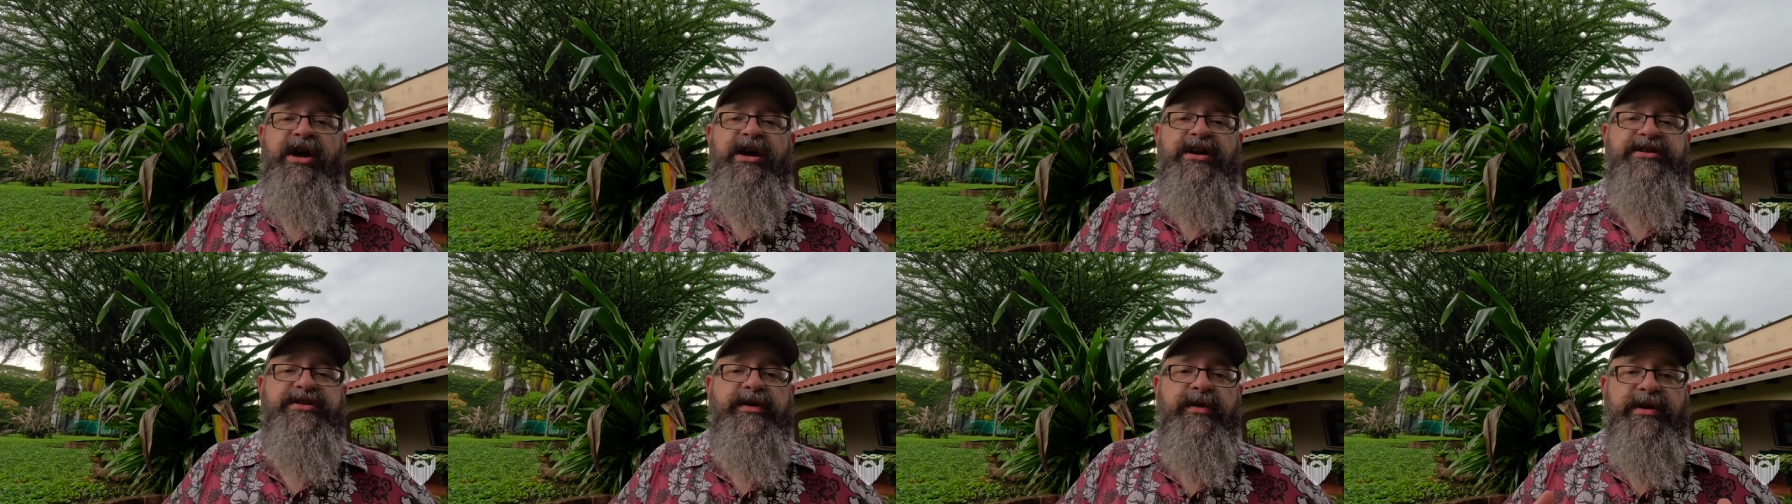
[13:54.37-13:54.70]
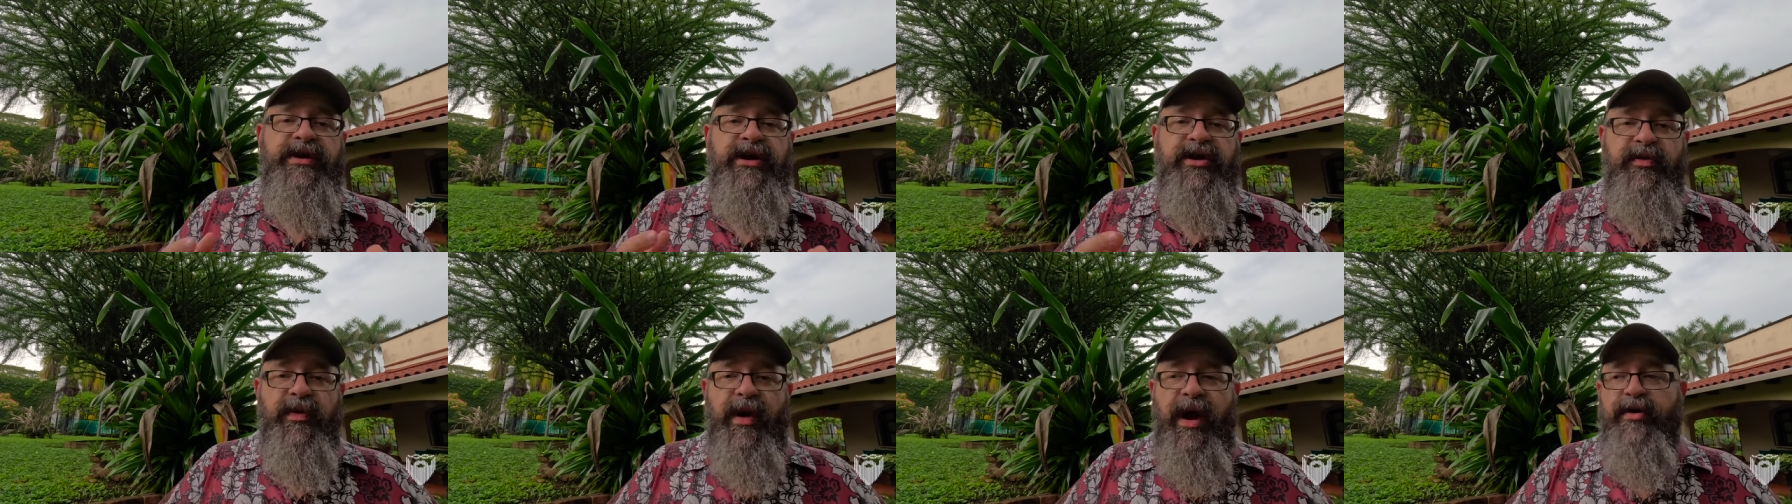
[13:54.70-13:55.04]
So in
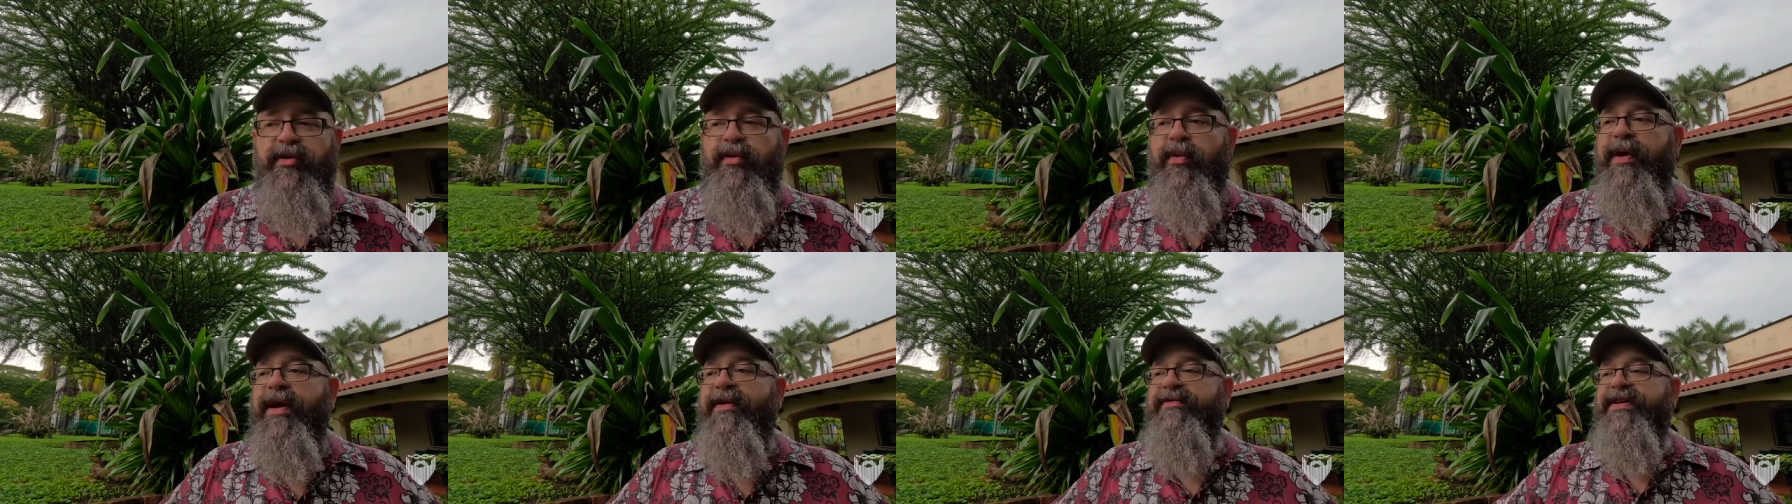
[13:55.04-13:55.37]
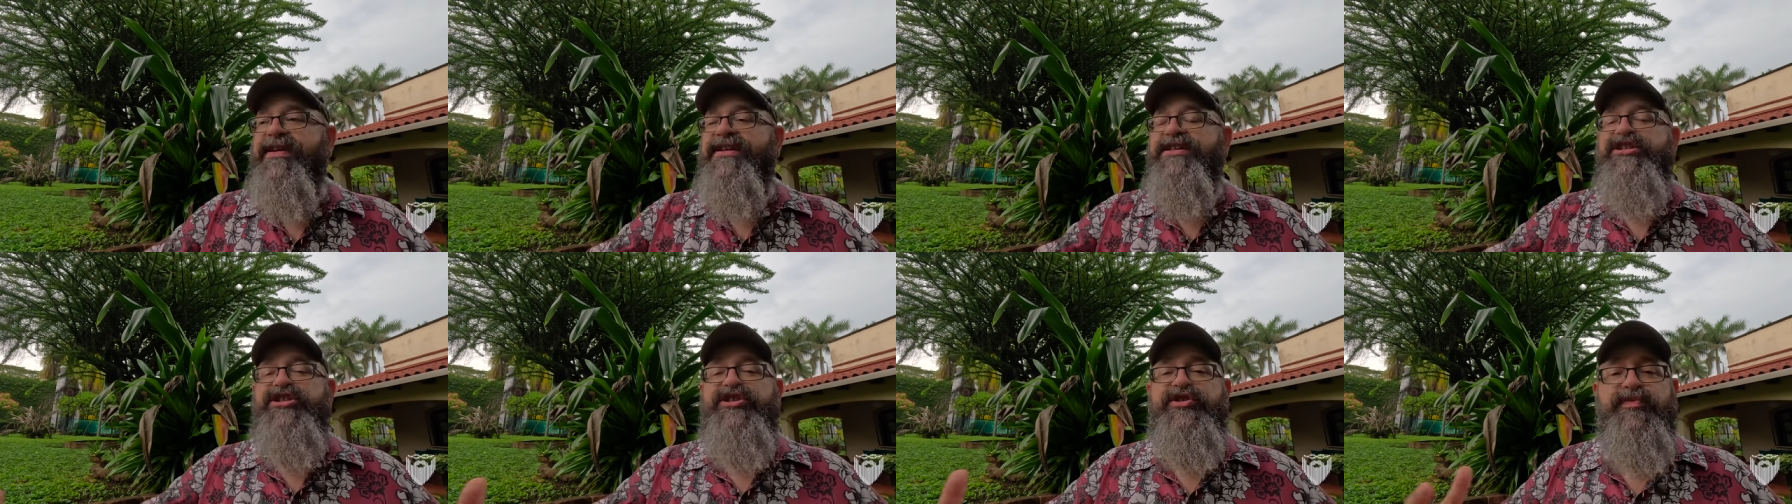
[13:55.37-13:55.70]
Nicaragua, we have
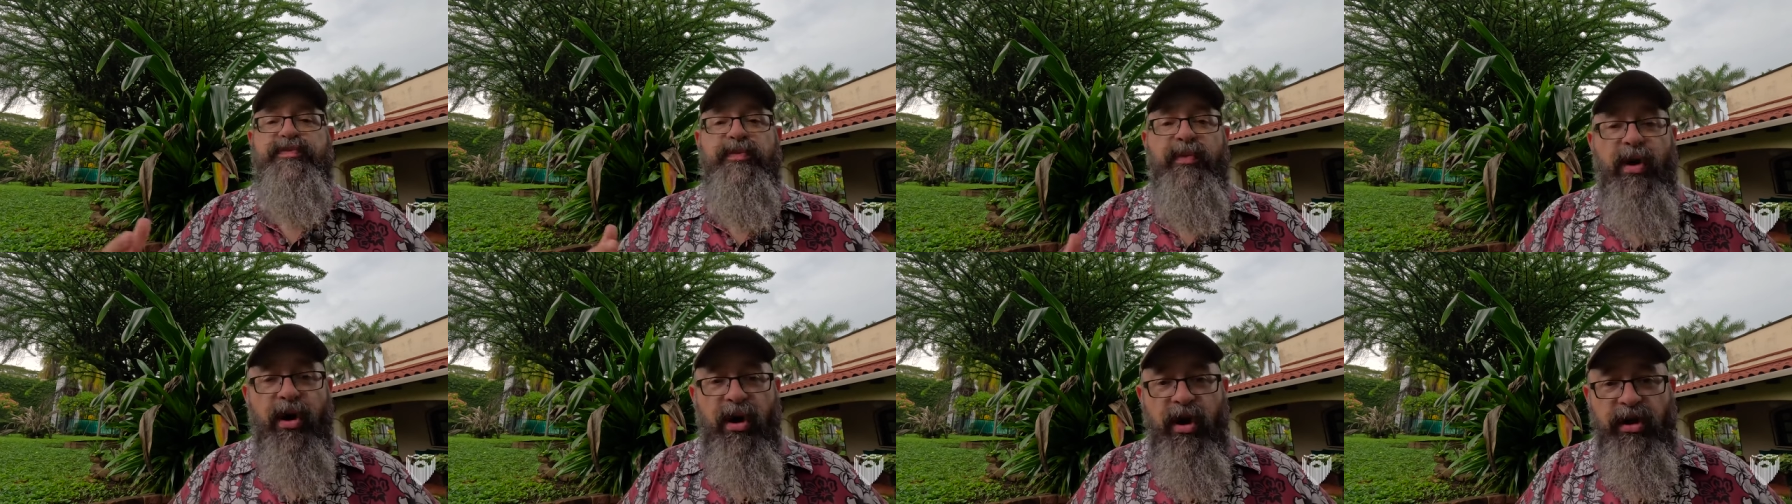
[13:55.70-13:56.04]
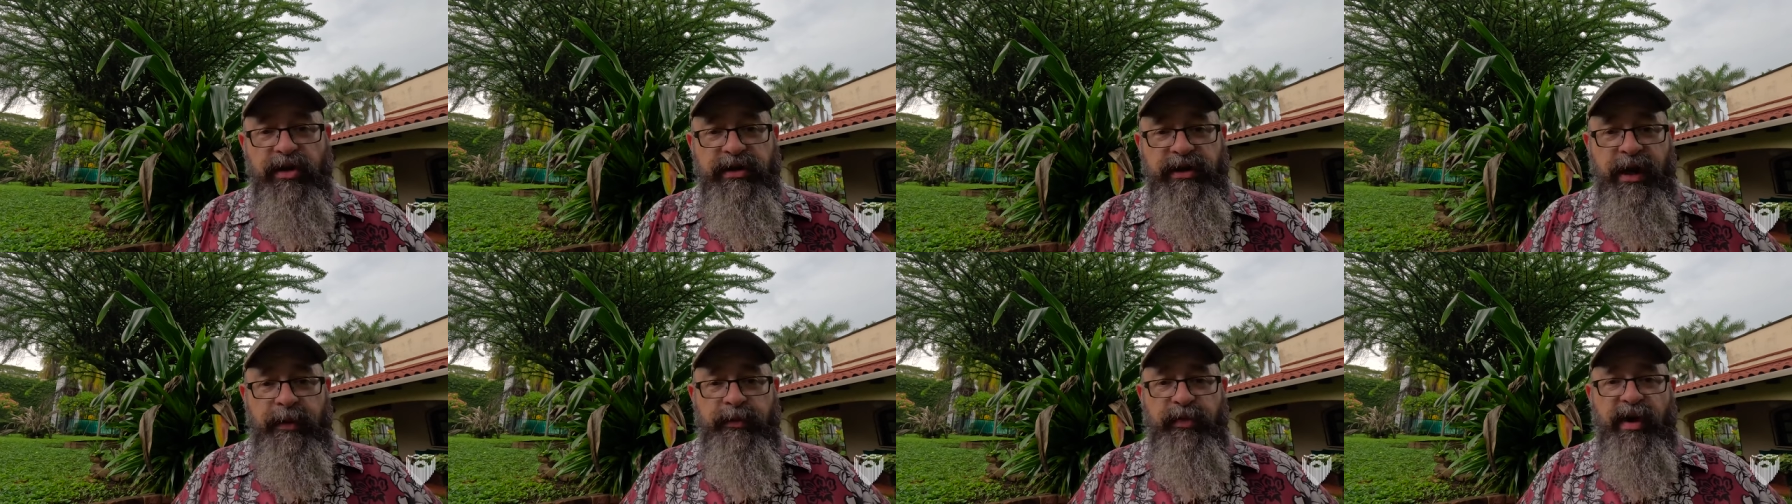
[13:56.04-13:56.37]
a
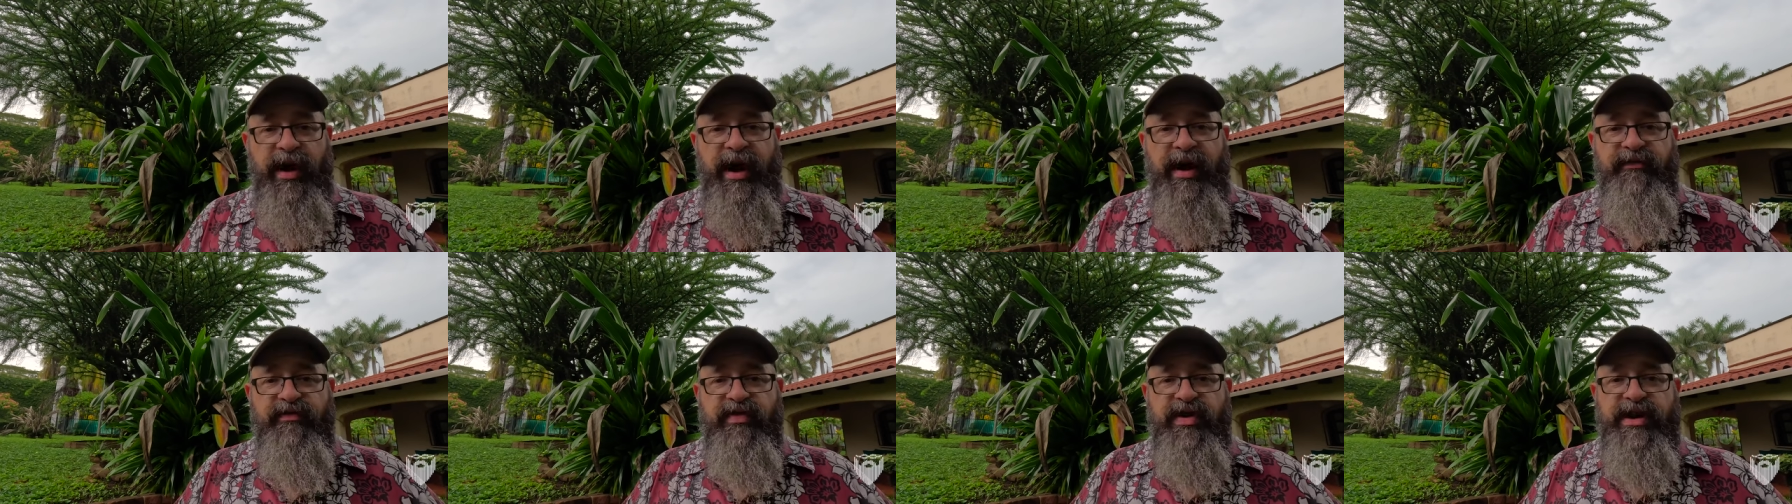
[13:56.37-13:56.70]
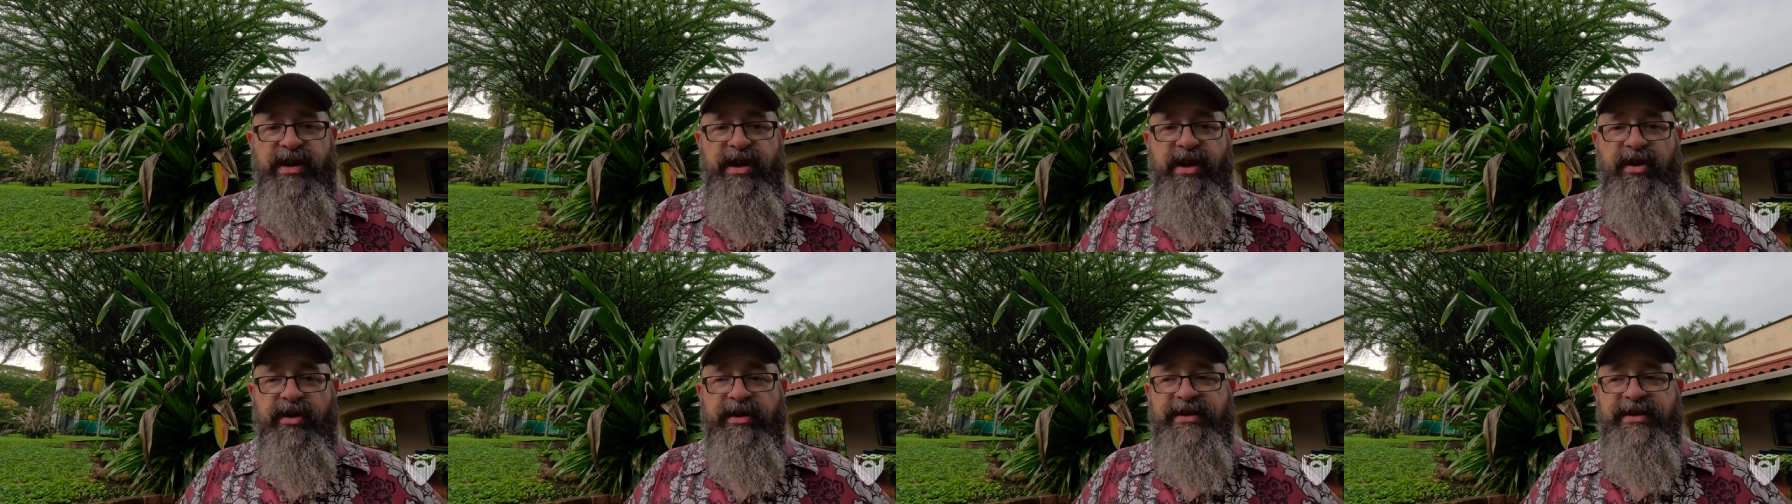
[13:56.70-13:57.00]
small number every year.